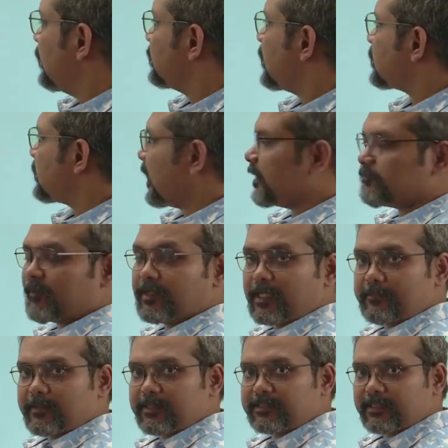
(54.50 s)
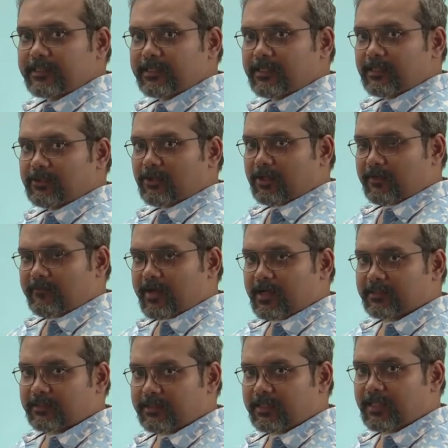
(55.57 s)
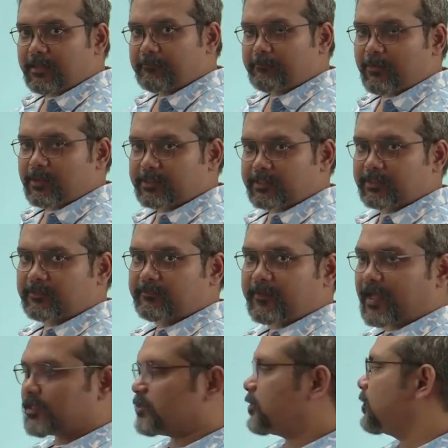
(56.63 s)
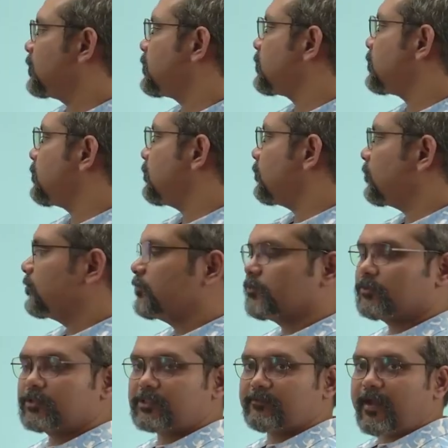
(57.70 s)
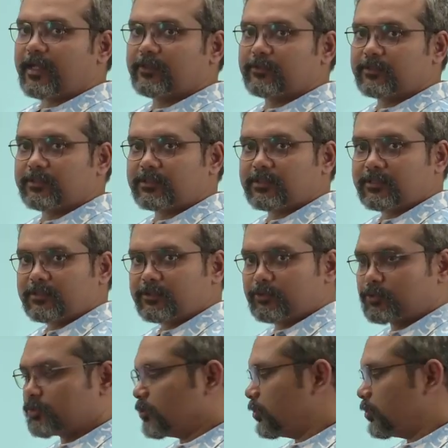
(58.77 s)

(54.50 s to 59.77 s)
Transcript: just like 20%, there are a lot of other important fractions whose values you should